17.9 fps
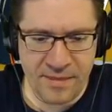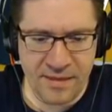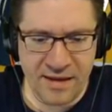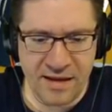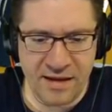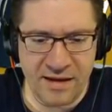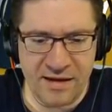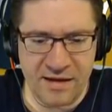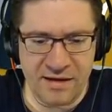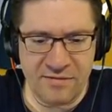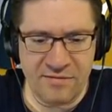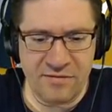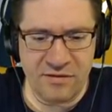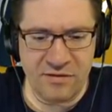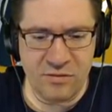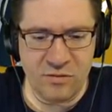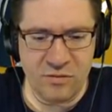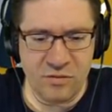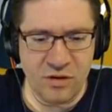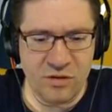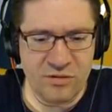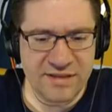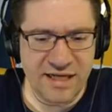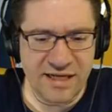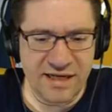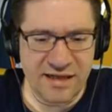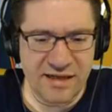Yeah, if you
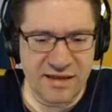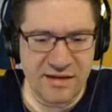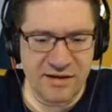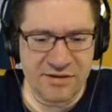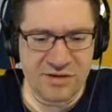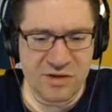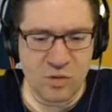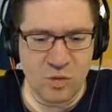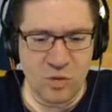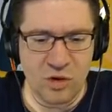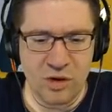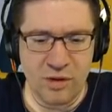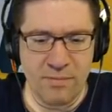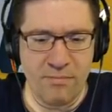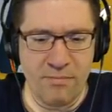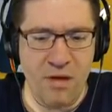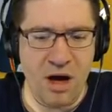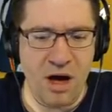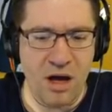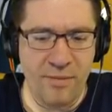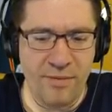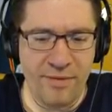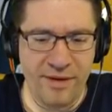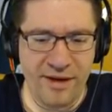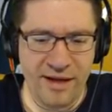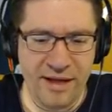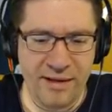rotate it, there's the word mob,
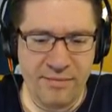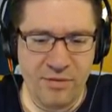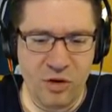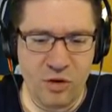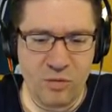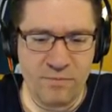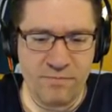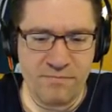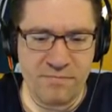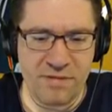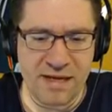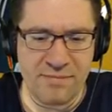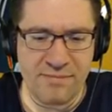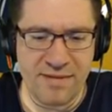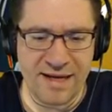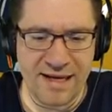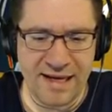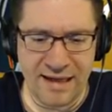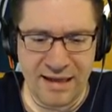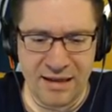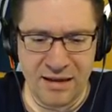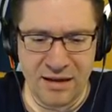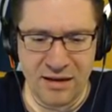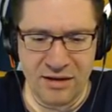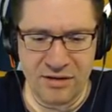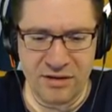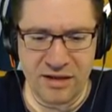M-O-B-B,
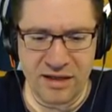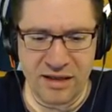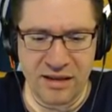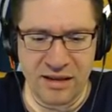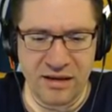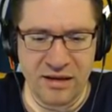underneath.